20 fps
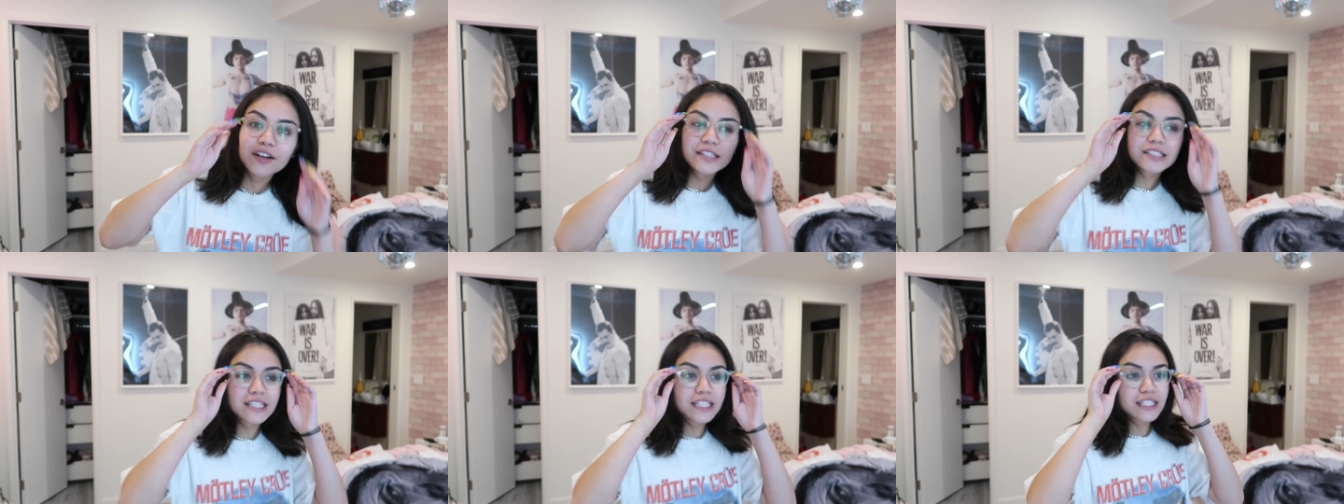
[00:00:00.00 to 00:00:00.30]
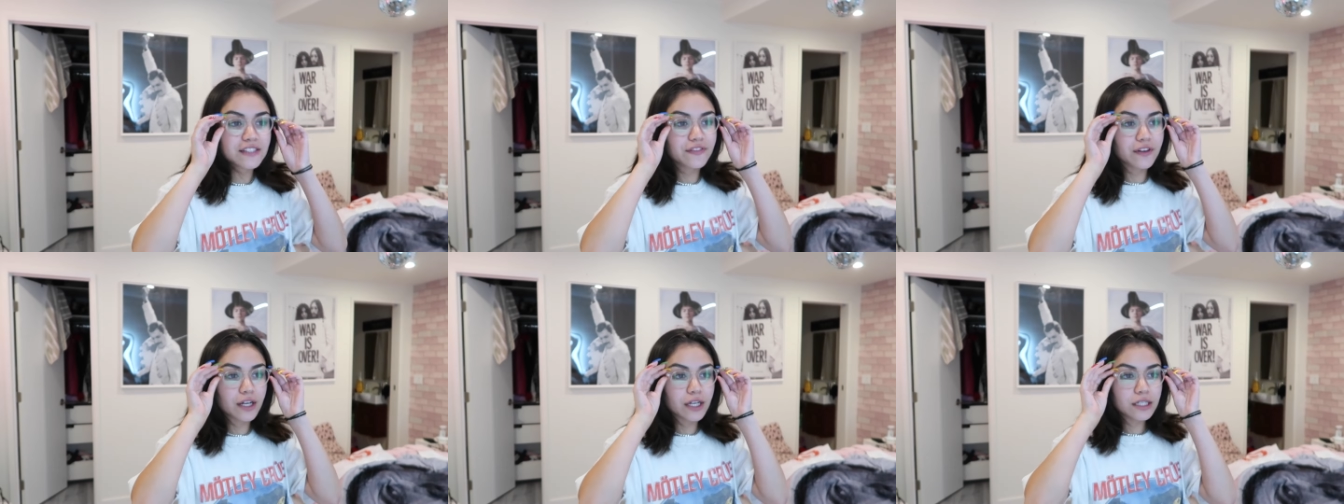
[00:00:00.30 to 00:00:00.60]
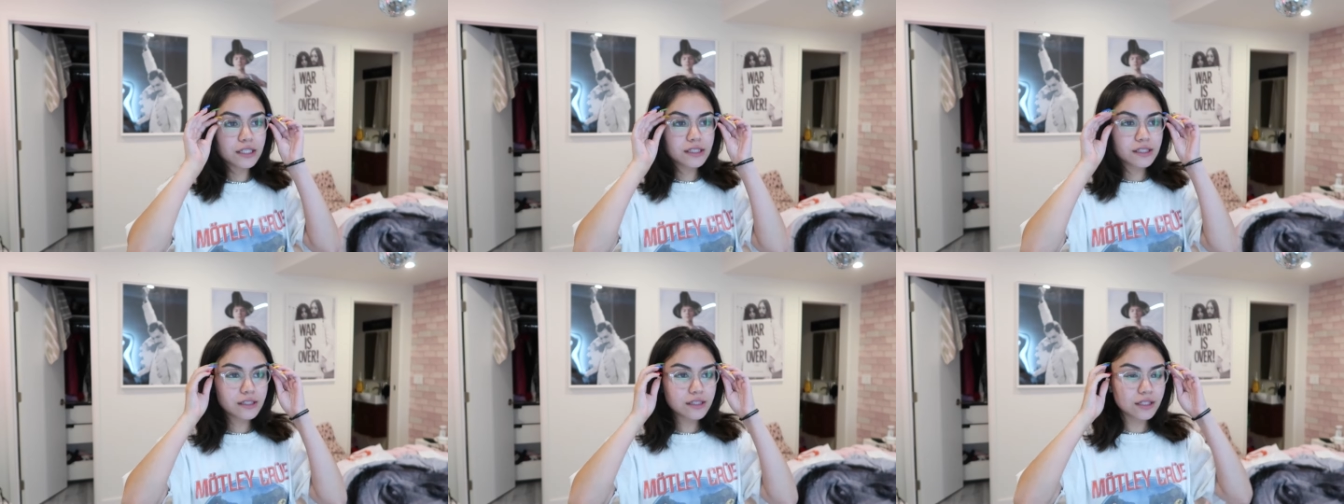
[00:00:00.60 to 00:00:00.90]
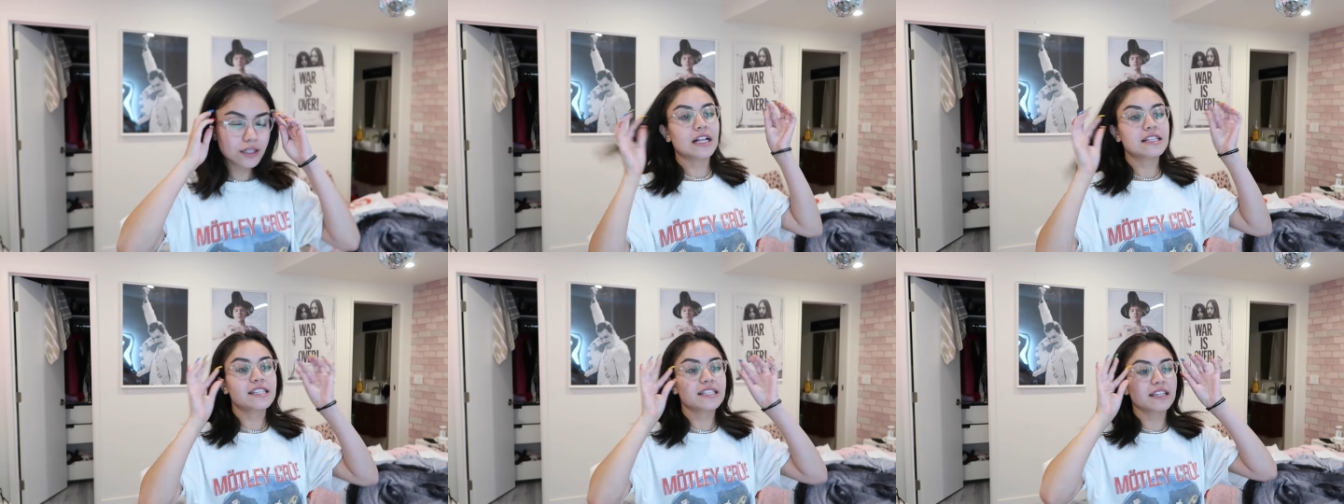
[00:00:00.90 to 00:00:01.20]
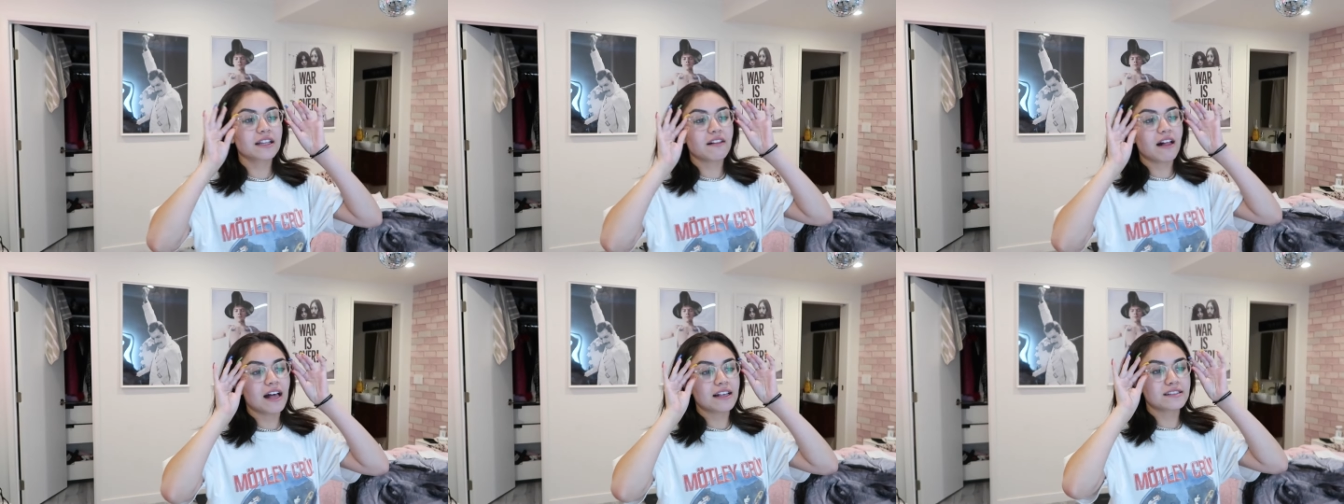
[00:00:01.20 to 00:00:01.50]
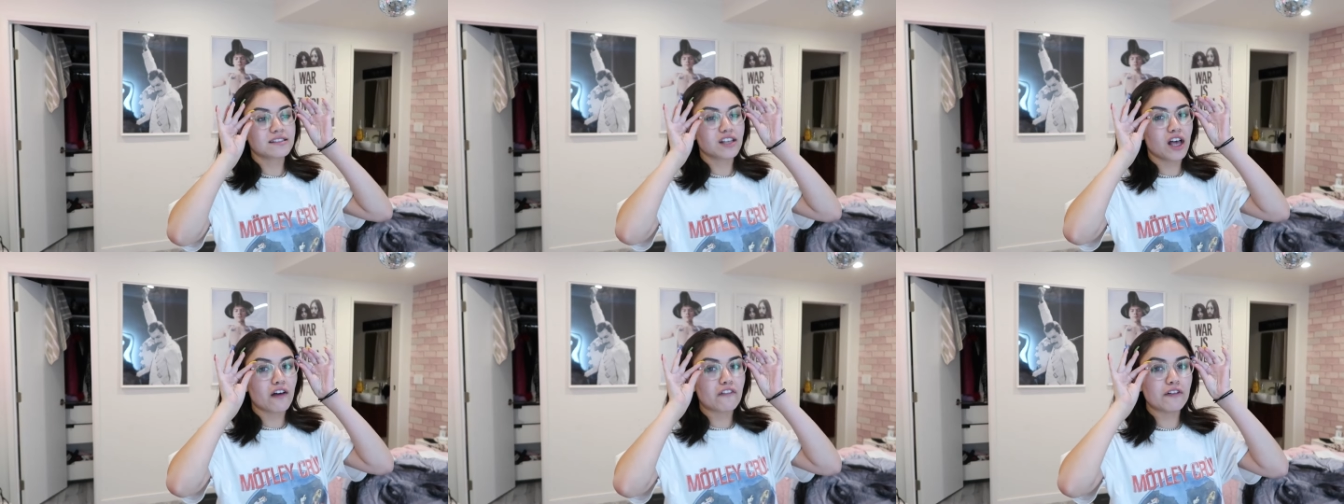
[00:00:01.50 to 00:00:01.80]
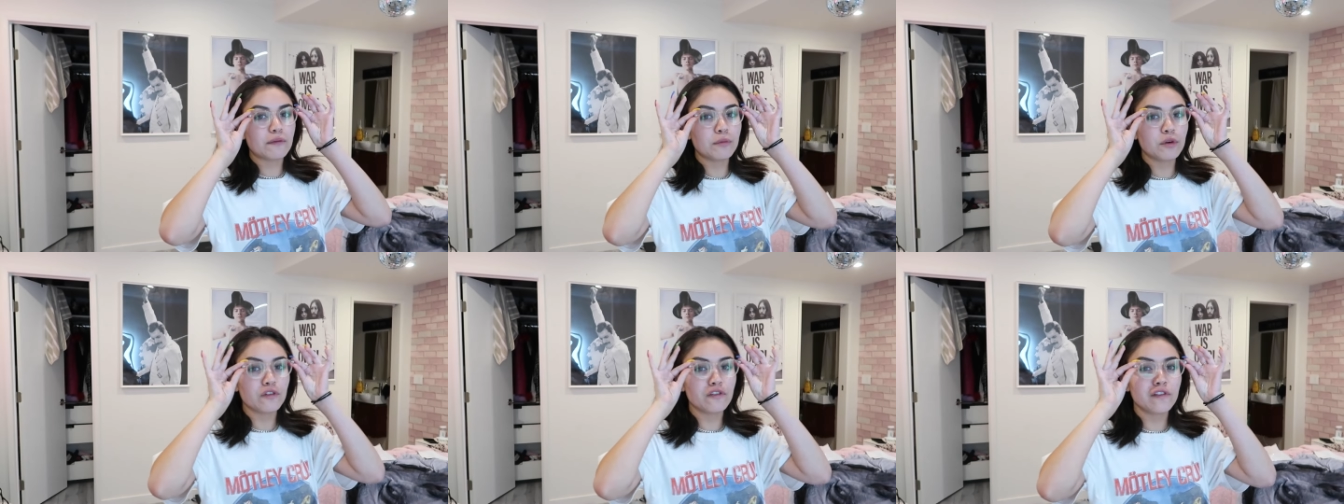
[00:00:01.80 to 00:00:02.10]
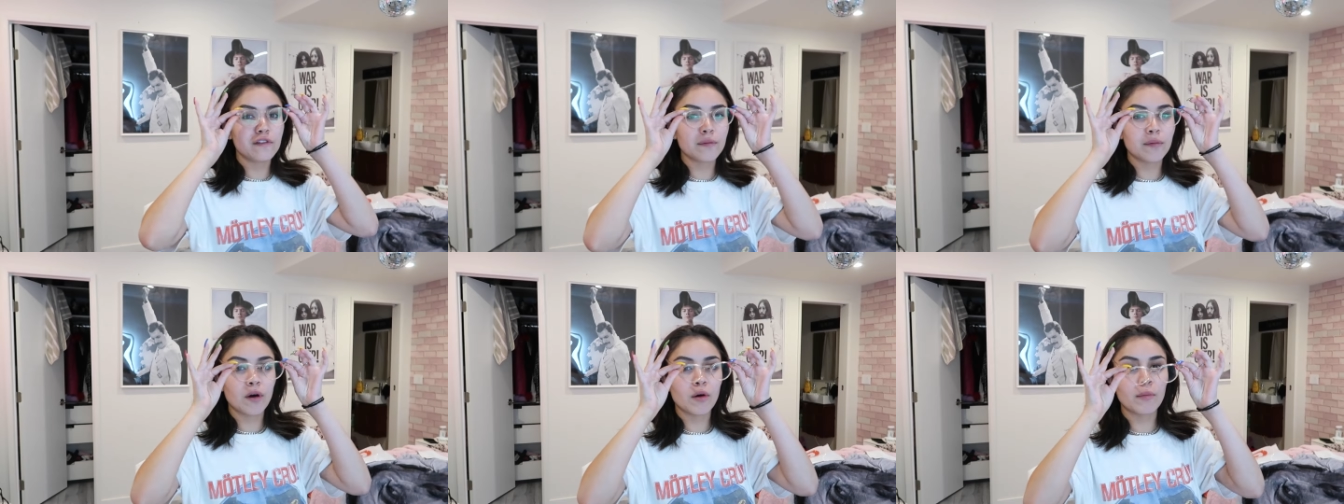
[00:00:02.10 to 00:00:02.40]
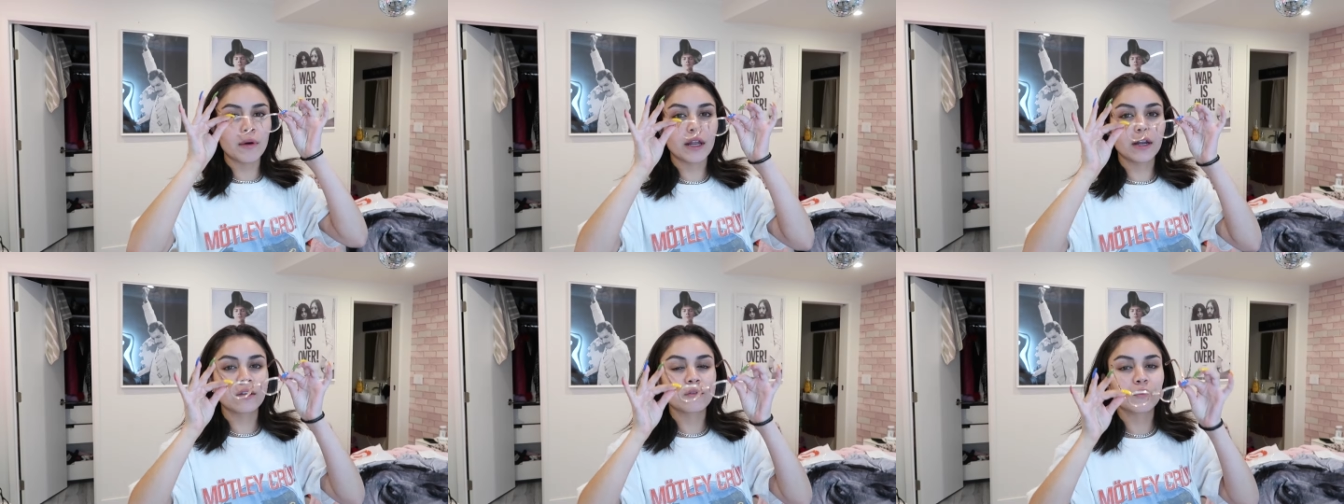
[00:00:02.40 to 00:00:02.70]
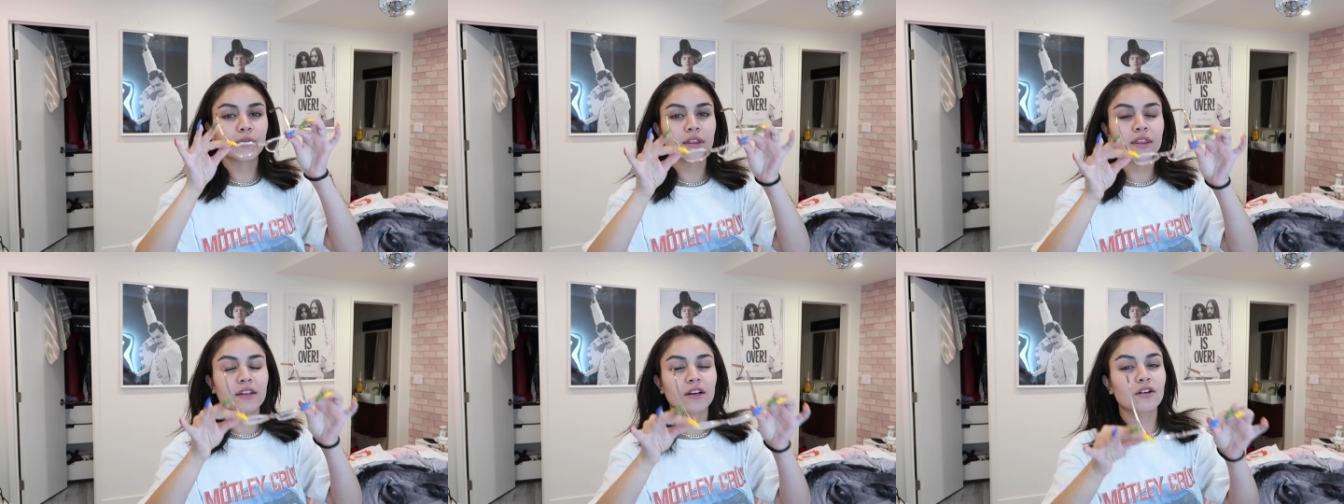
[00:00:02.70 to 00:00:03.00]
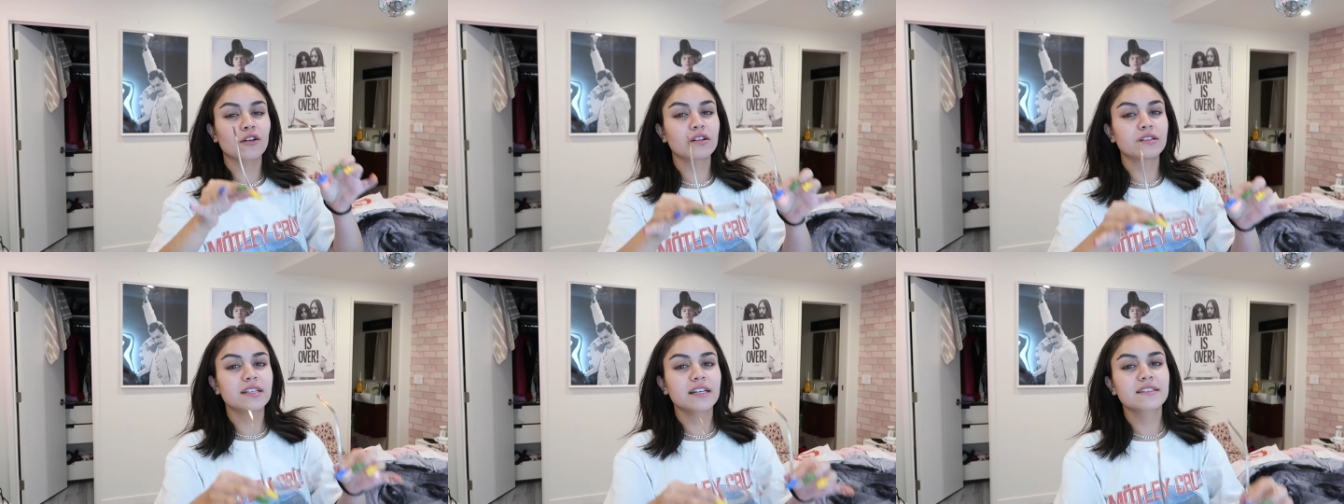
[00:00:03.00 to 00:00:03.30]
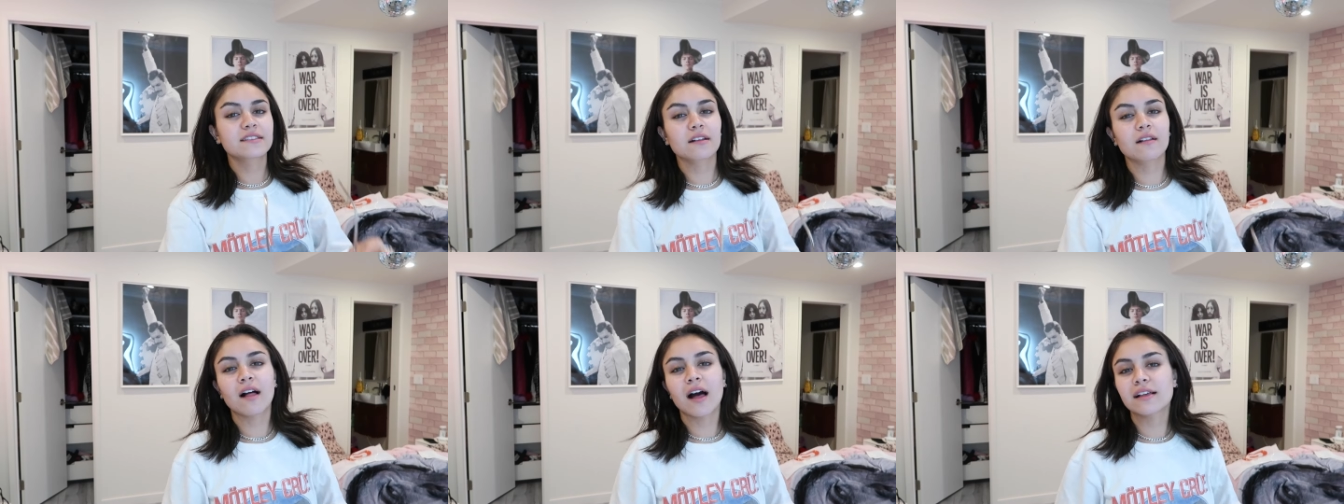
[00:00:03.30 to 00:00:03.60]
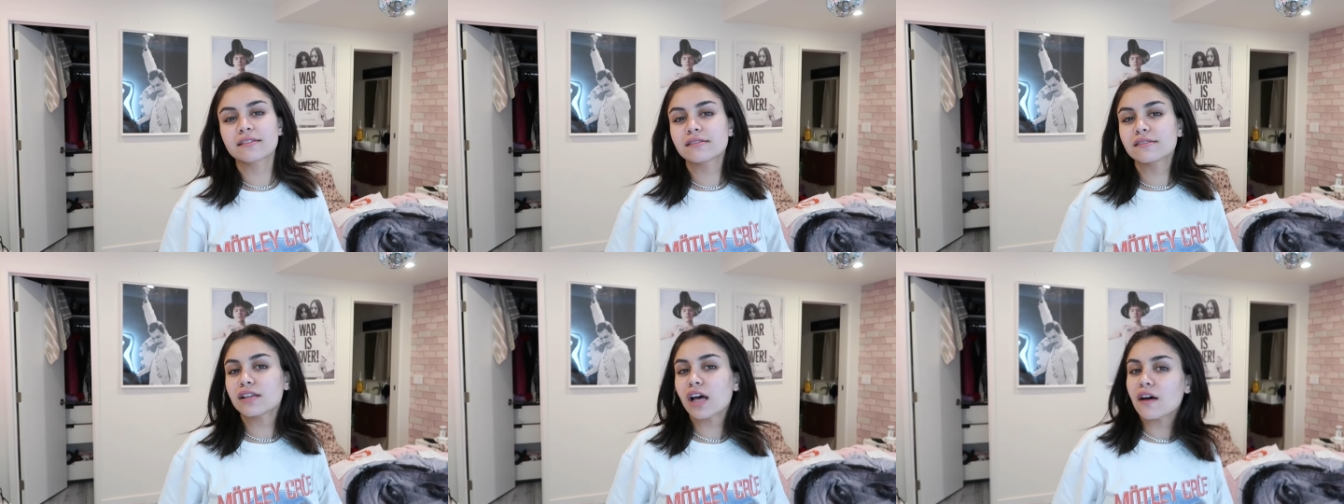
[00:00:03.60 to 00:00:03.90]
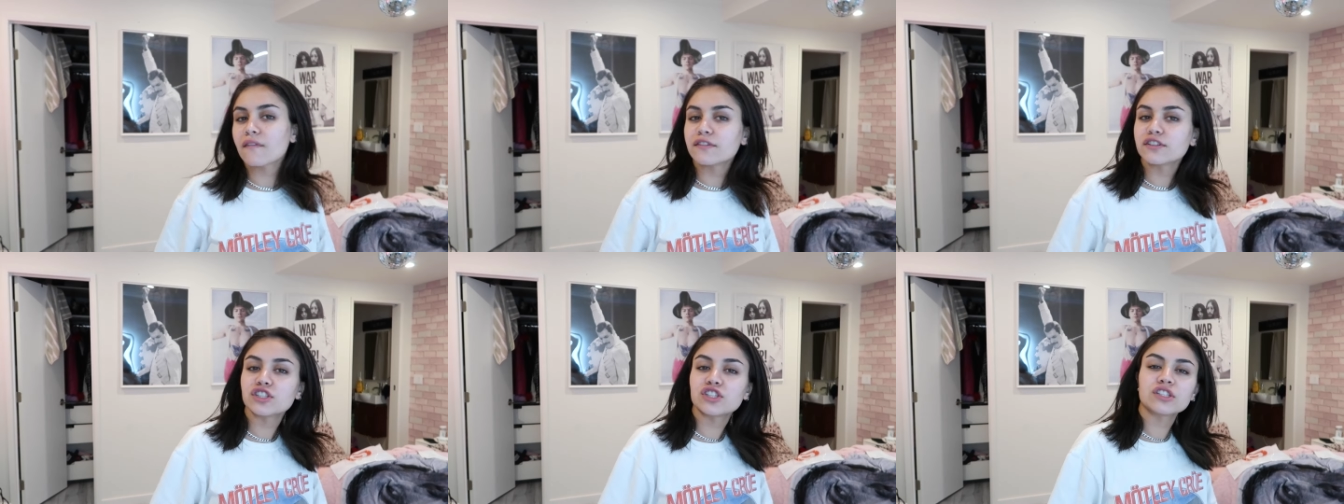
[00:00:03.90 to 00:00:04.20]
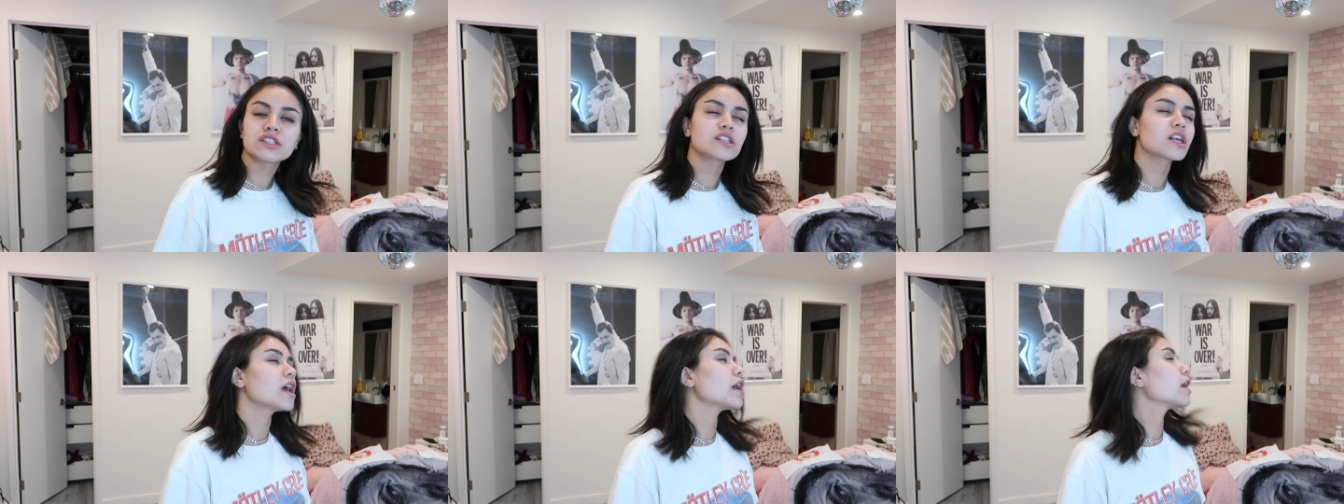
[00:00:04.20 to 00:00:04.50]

First things first, gotta take the glasses off and movie moment when the girl takes the glasses off and she's